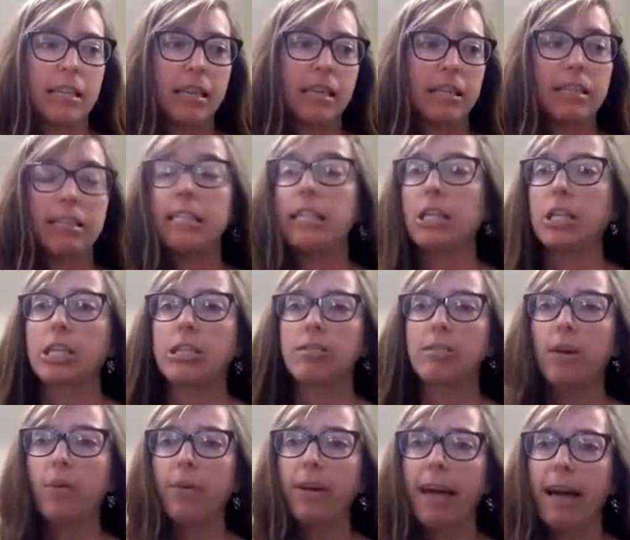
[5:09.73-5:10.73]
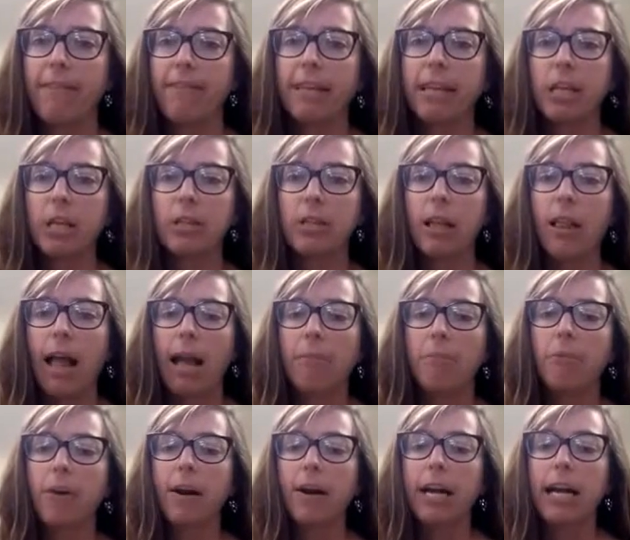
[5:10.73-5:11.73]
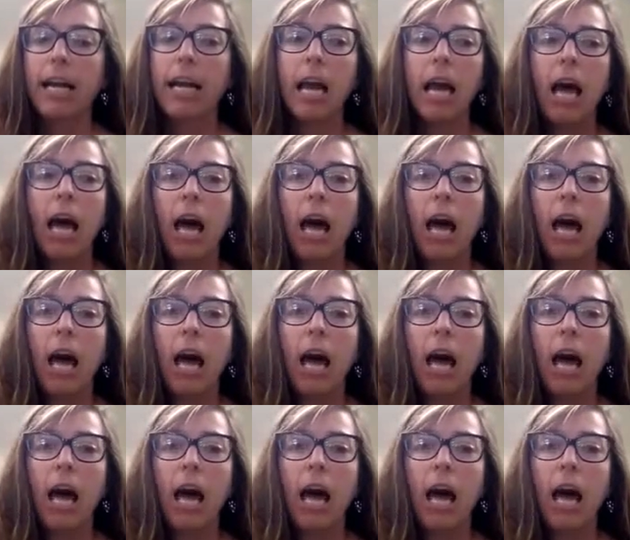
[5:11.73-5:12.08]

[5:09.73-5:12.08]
a series that we have here in the library.